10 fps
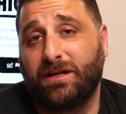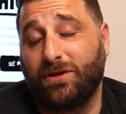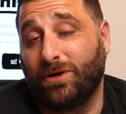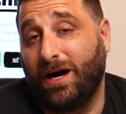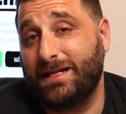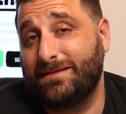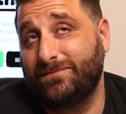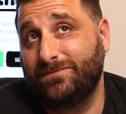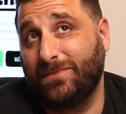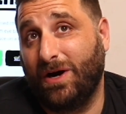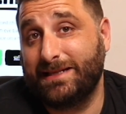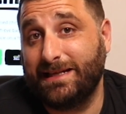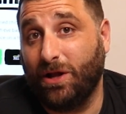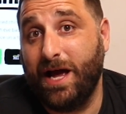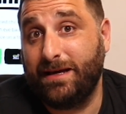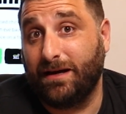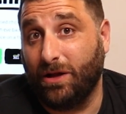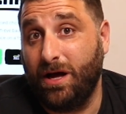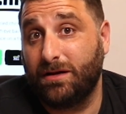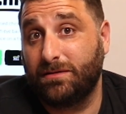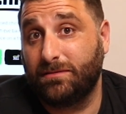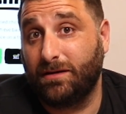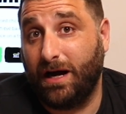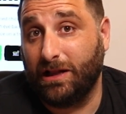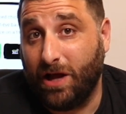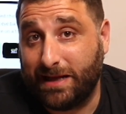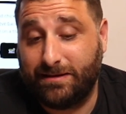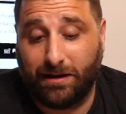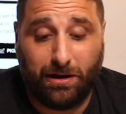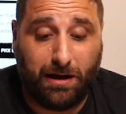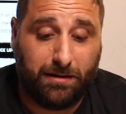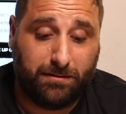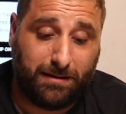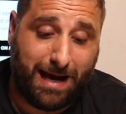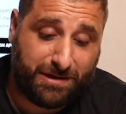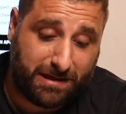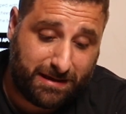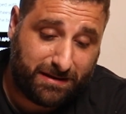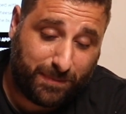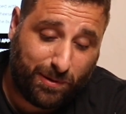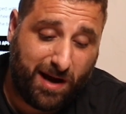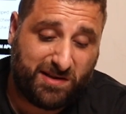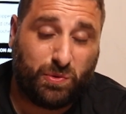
look, I did like it a lot. Yeah, I liked it a lot. As you said, the price,